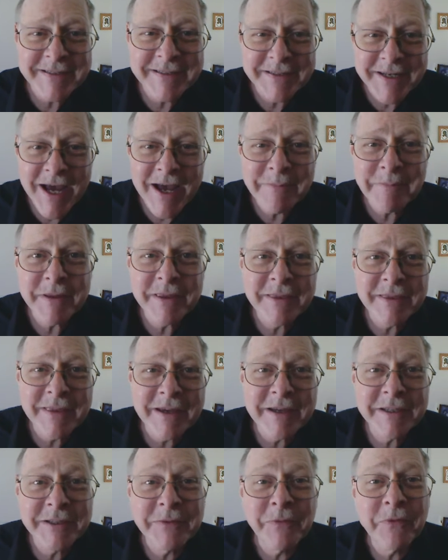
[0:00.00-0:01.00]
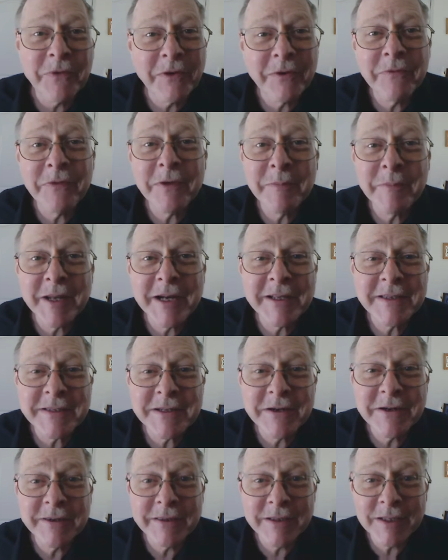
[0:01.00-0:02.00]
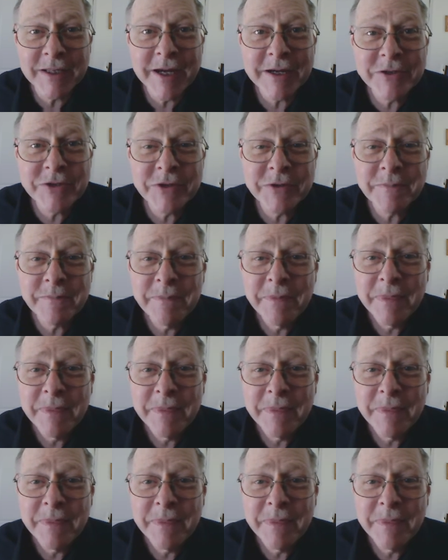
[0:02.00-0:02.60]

stop and think for a few minutes during the lecture.